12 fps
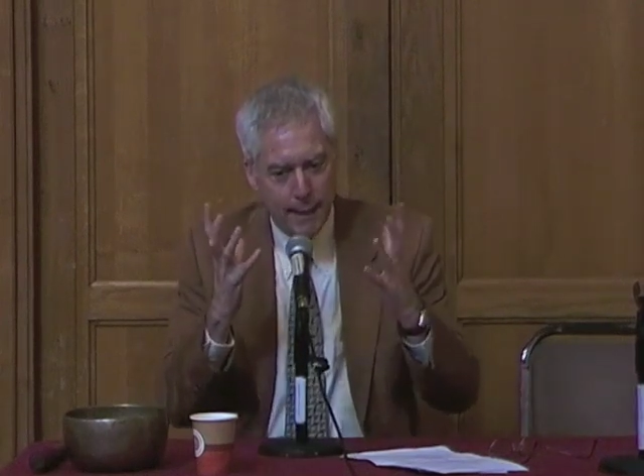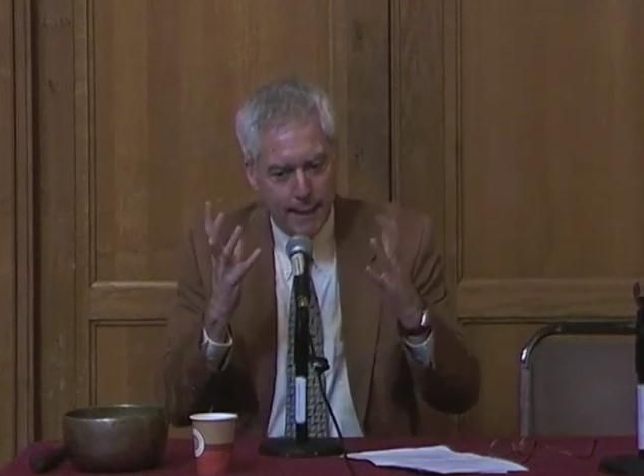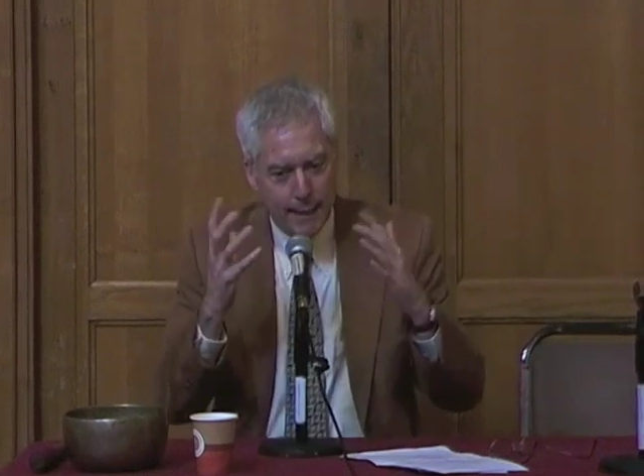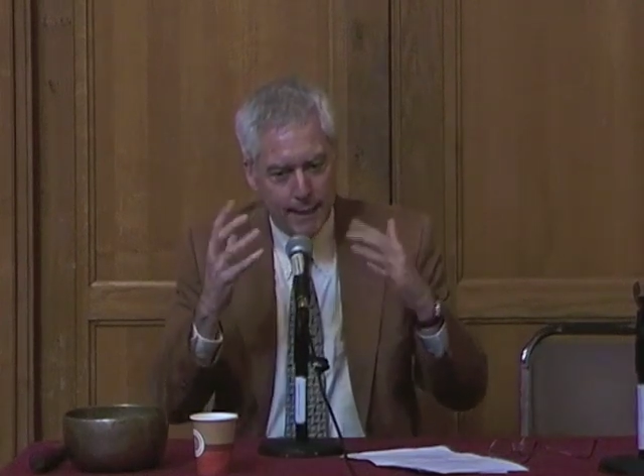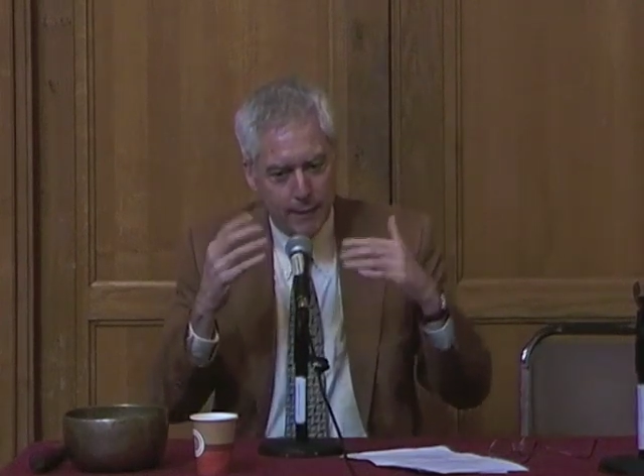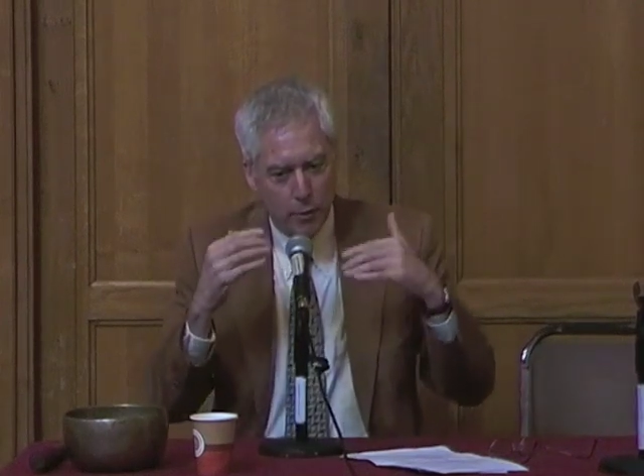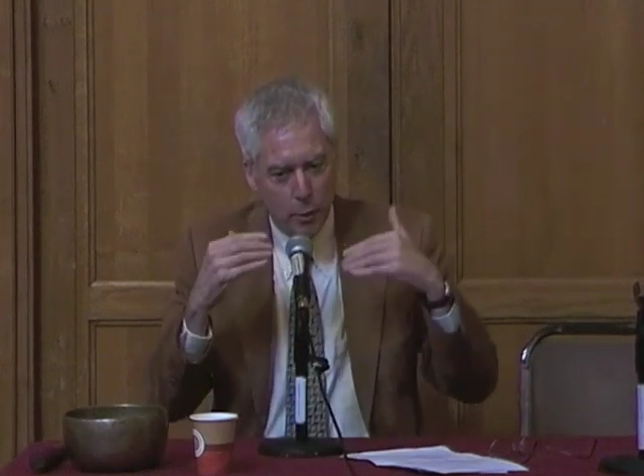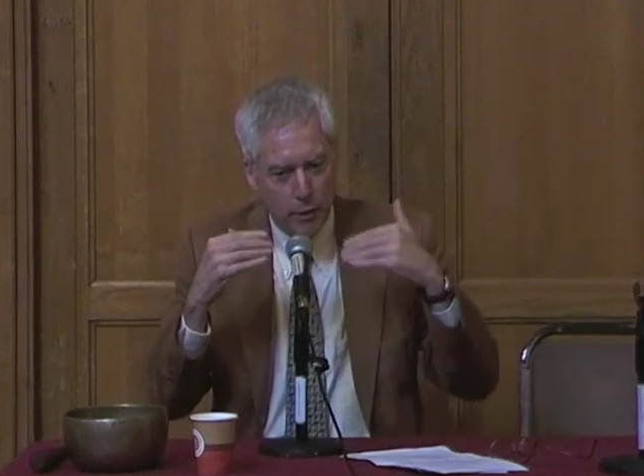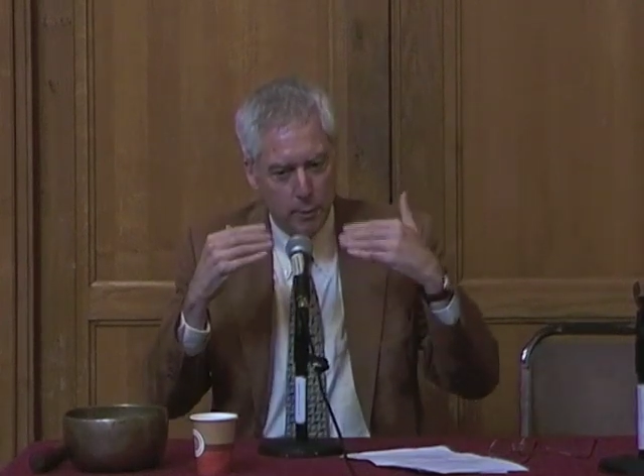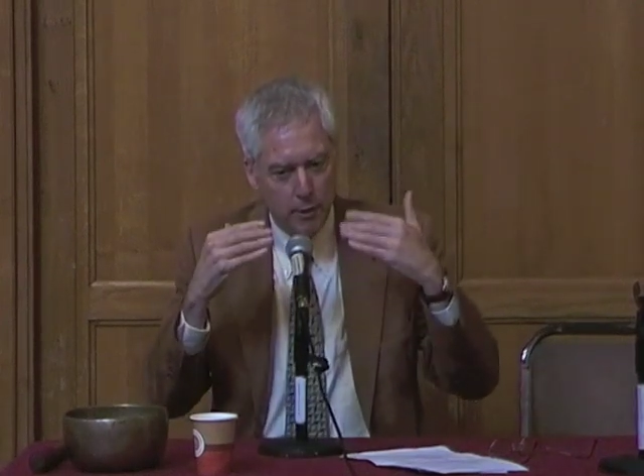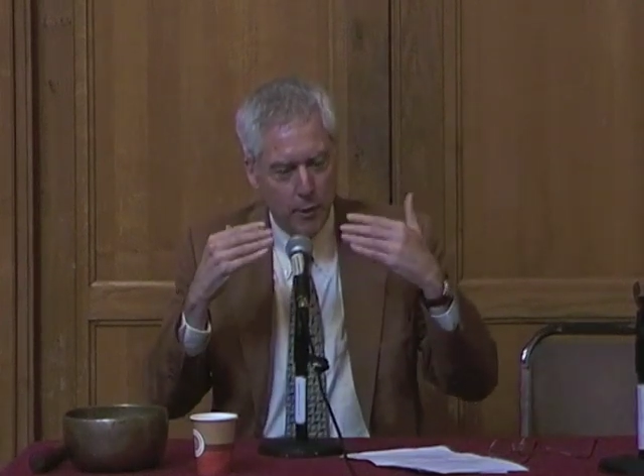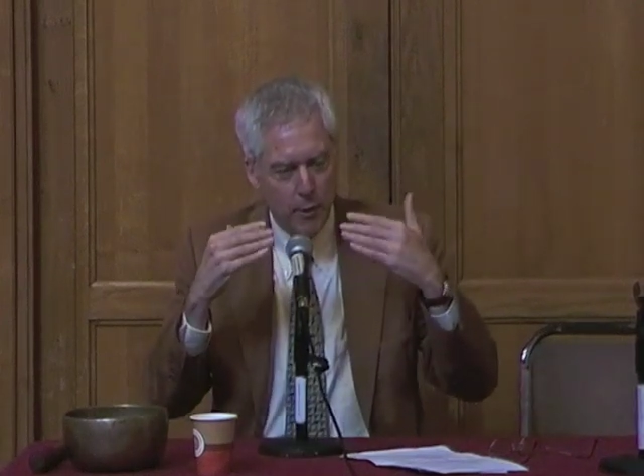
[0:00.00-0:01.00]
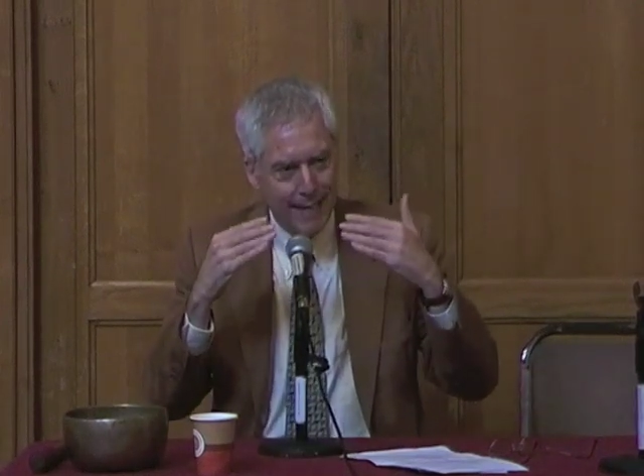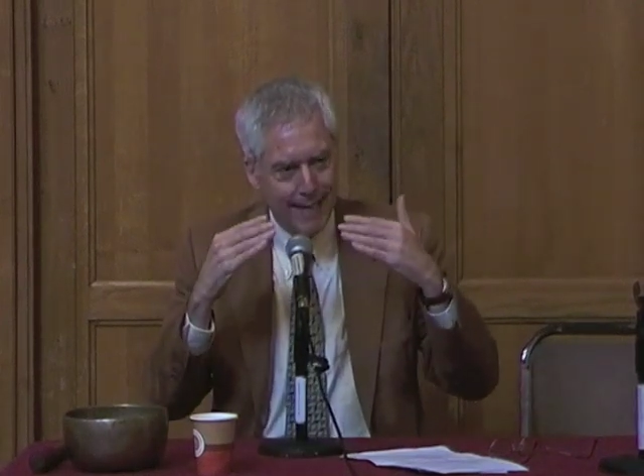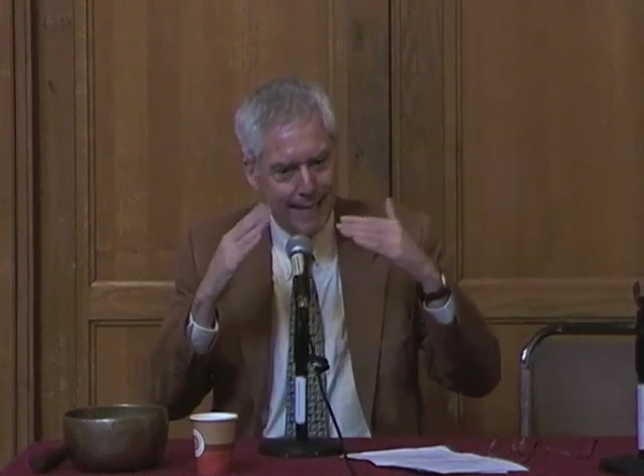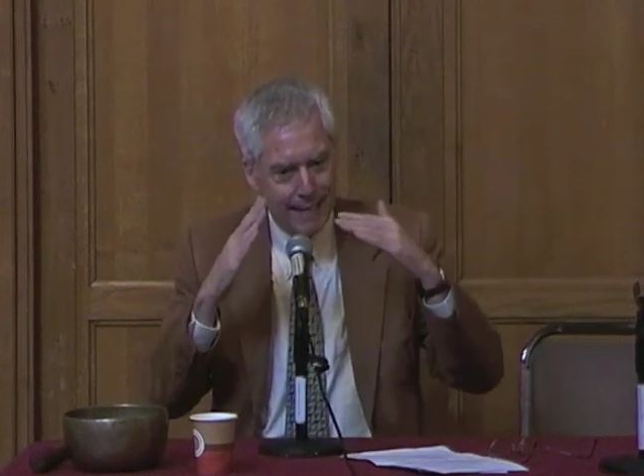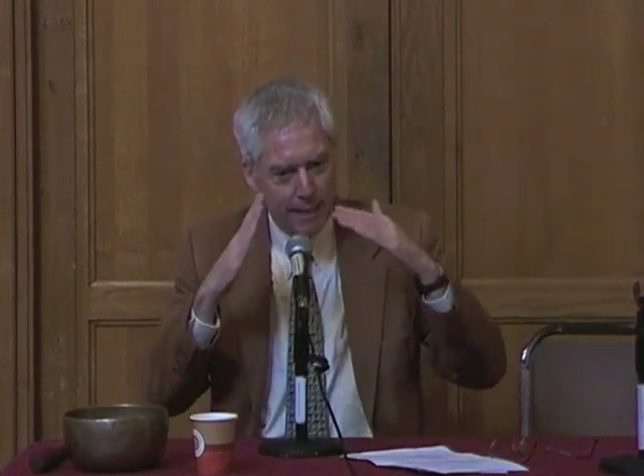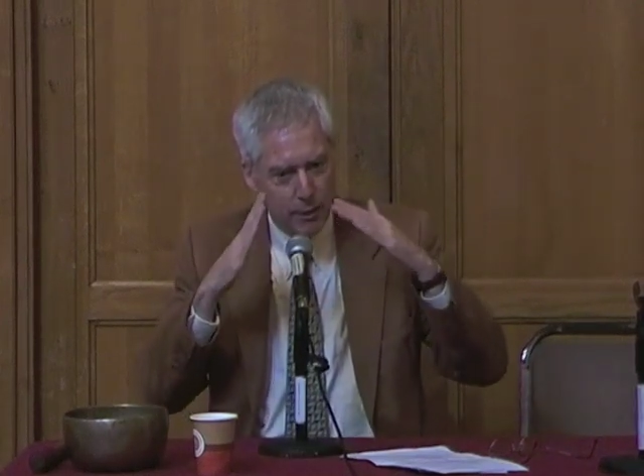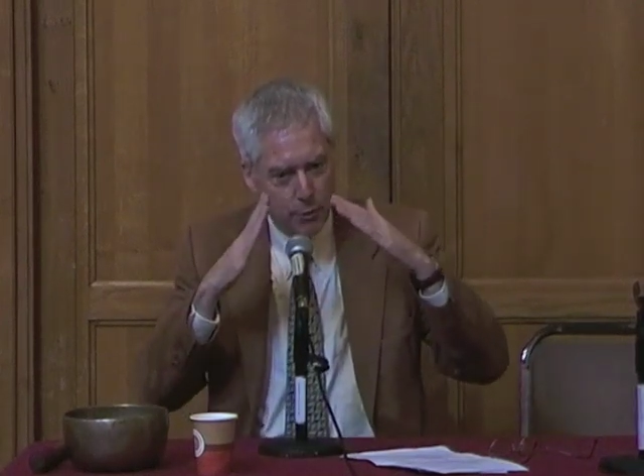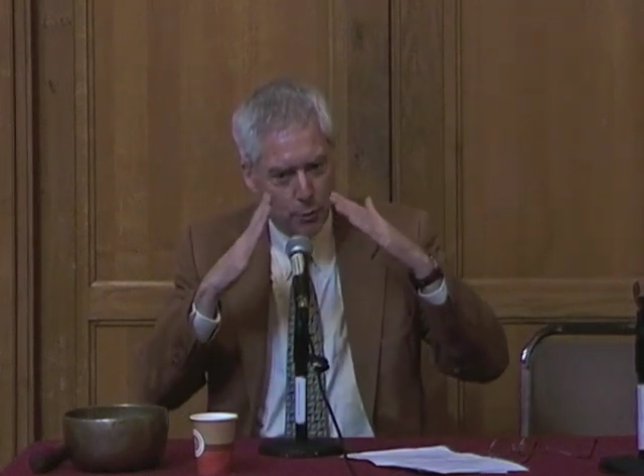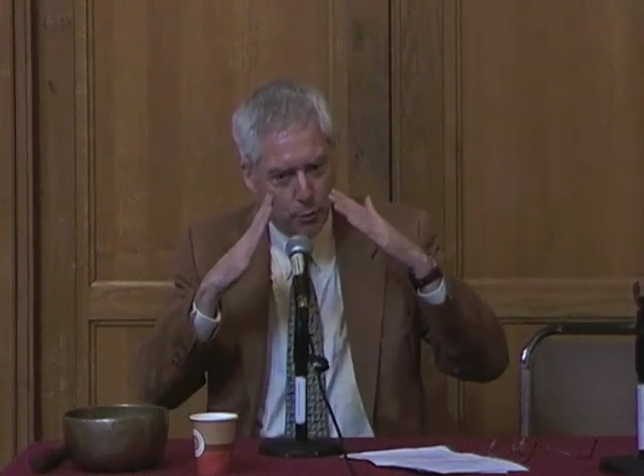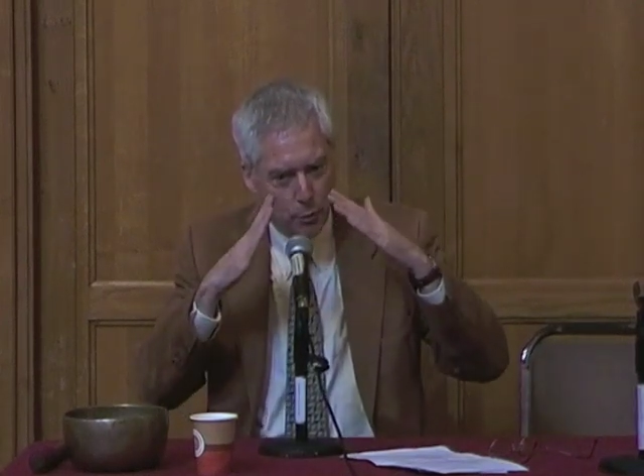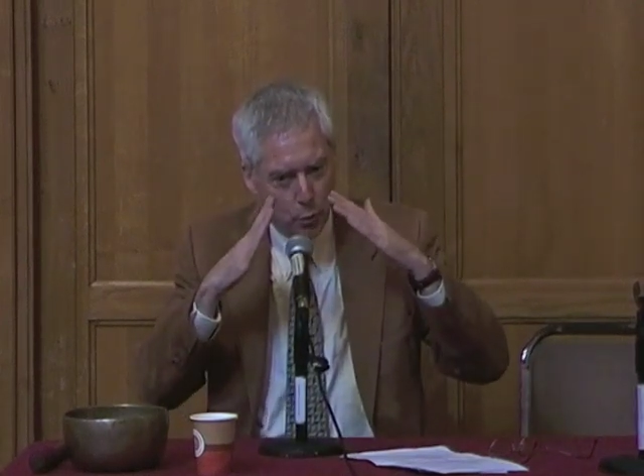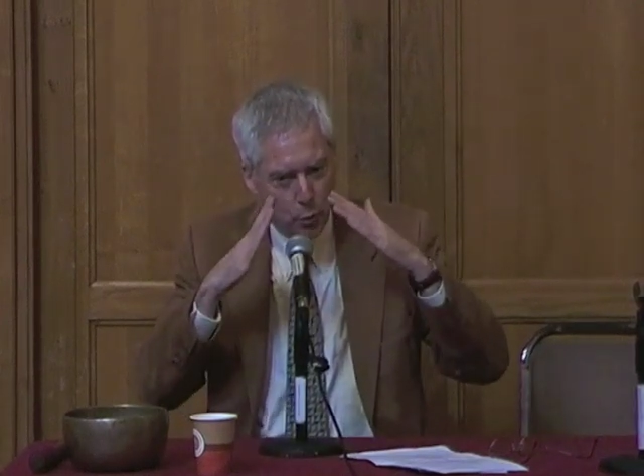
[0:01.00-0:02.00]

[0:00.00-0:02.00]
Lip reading: it's going to be very easy to,